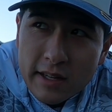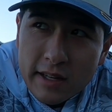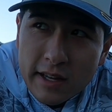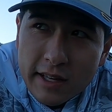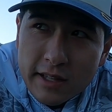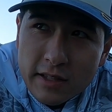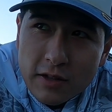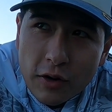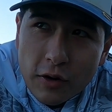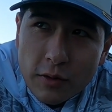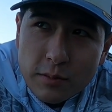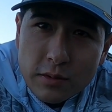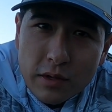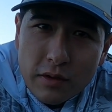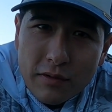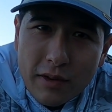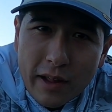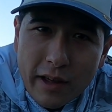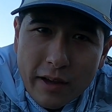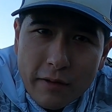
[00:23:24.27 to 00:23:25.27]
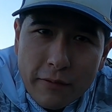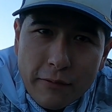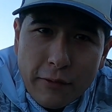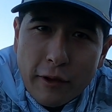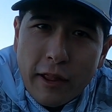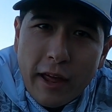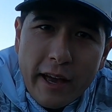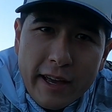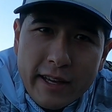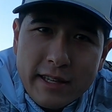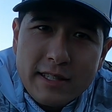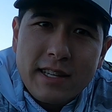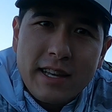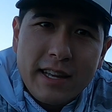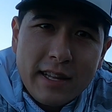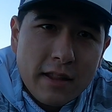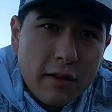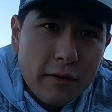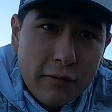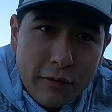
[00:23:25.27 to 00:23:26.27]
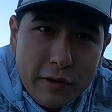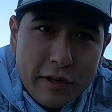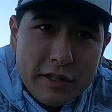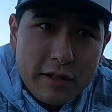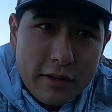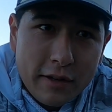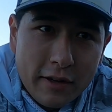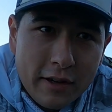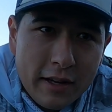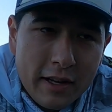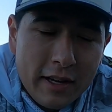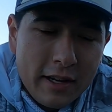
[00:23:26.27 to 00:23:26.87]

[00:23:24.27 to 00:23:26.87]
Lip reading: in terms of like fillets in the freezer.